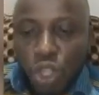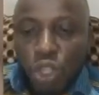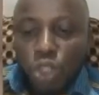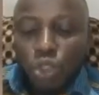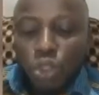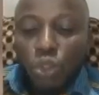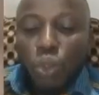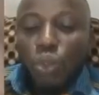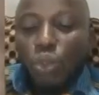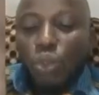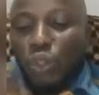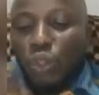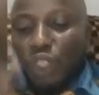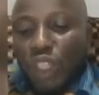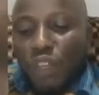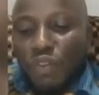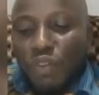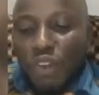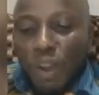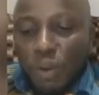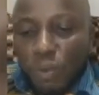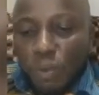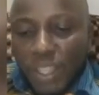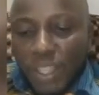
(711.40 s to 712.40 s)
So you
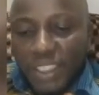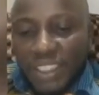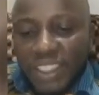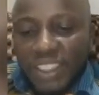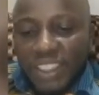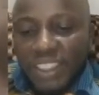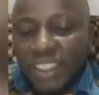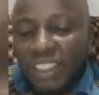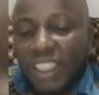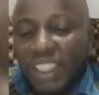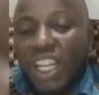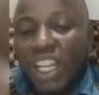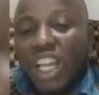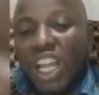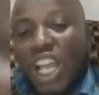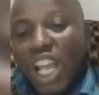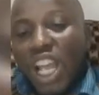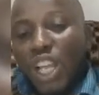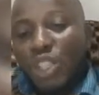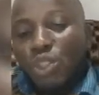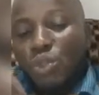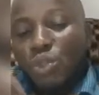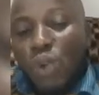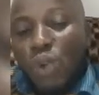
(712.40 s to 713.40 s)
give a question
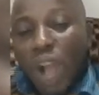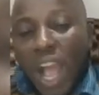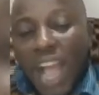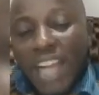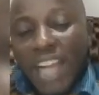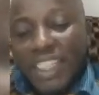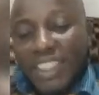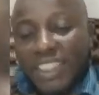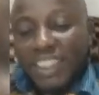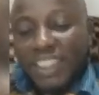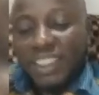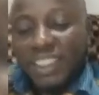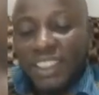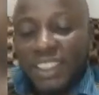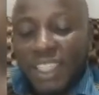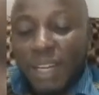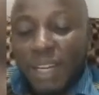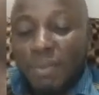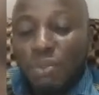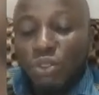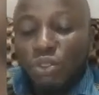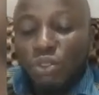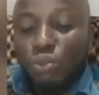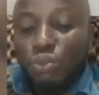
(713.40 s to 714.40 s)
and you ask
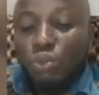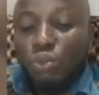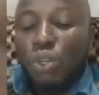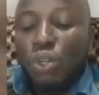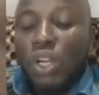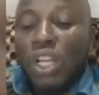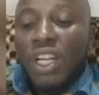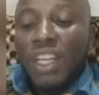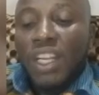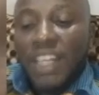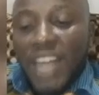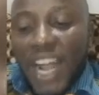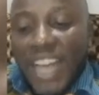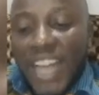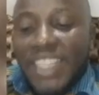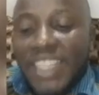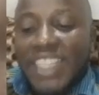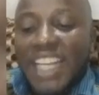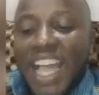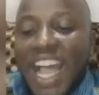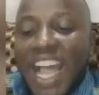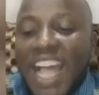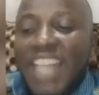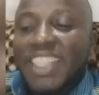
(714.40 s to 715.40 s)
them to write
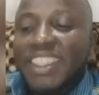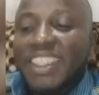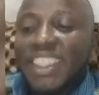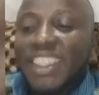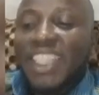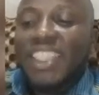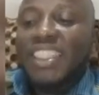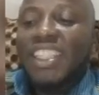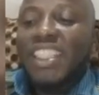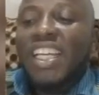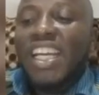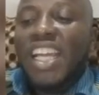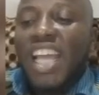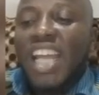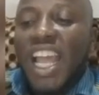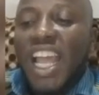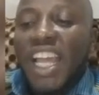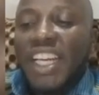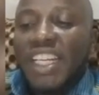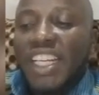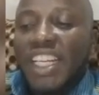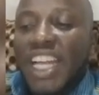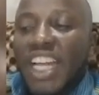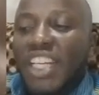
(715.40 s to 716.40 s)
their answers
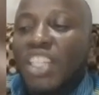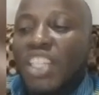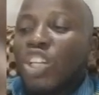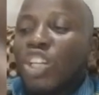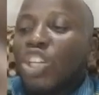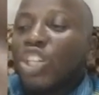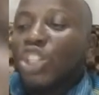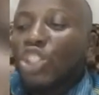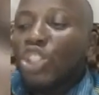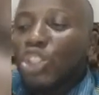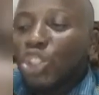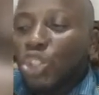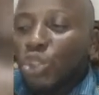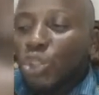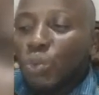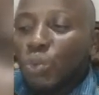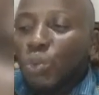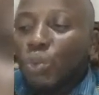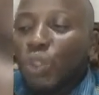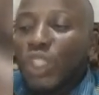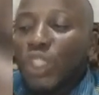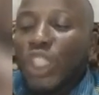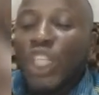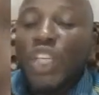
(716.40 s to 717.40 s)
and then
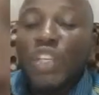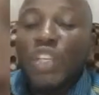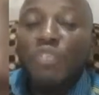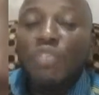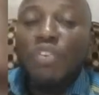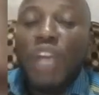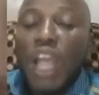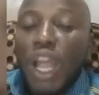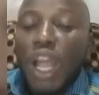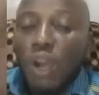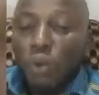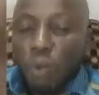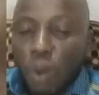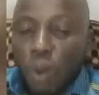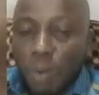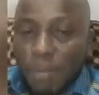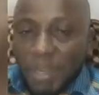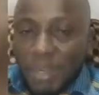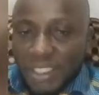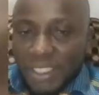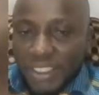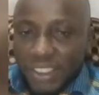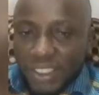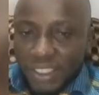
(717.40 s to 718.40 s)
you give a
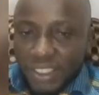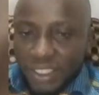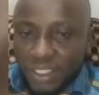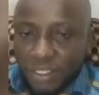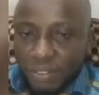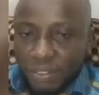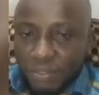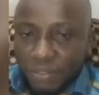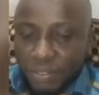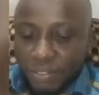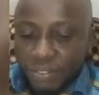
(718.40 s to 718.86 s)
comment